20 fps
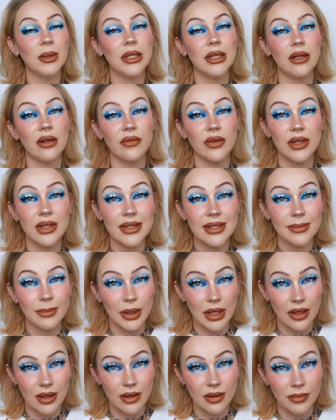in love with this
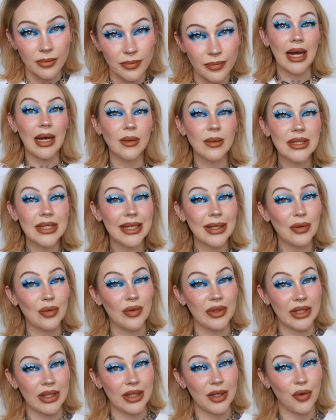makeup. I was like
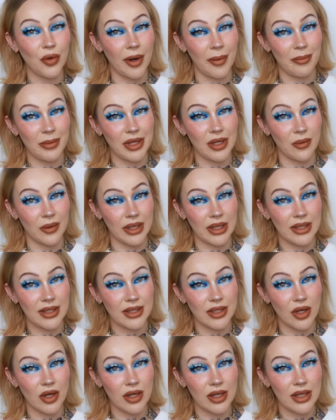really grumpy when I
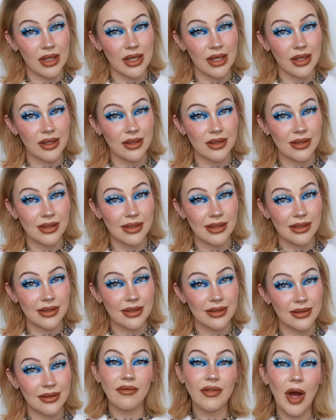started this.
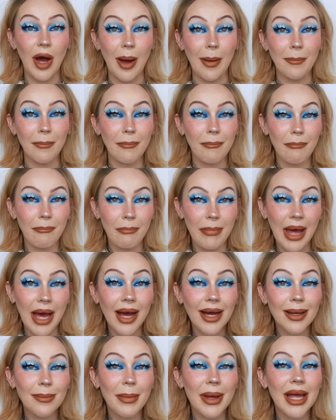I've got
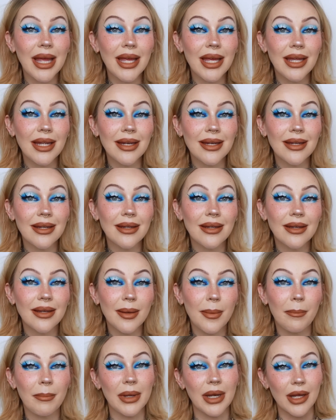back pain,
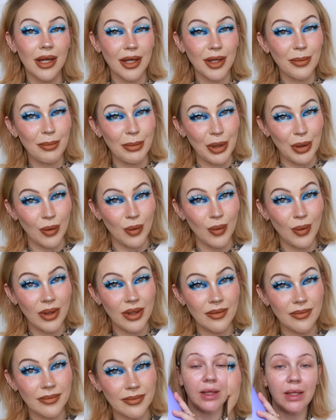but a good mood.
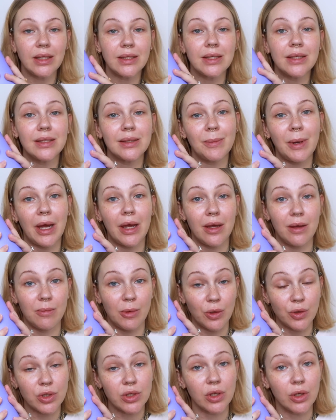This is my
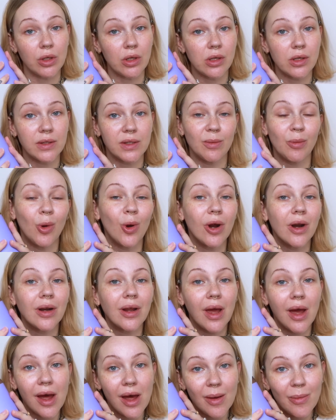emotional support
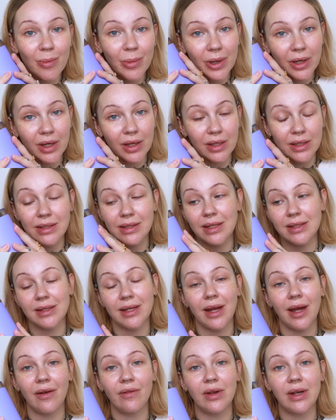cup. It
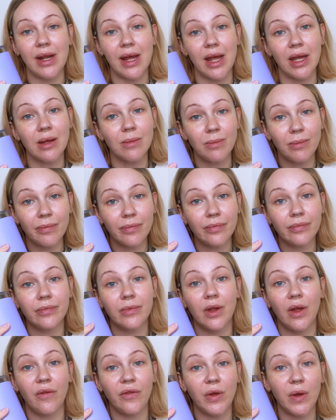doesn't have a name.
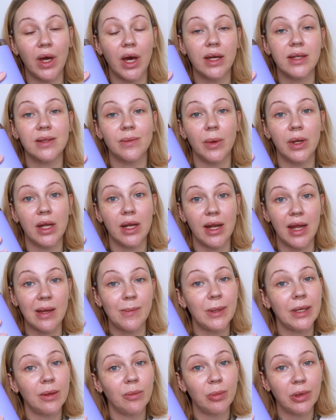If you guys want to
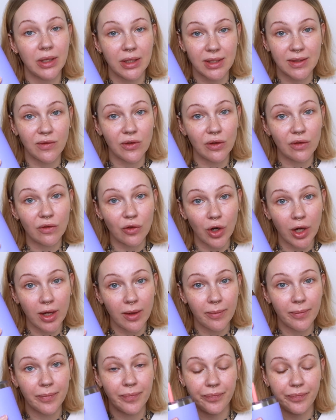name it, please feel free.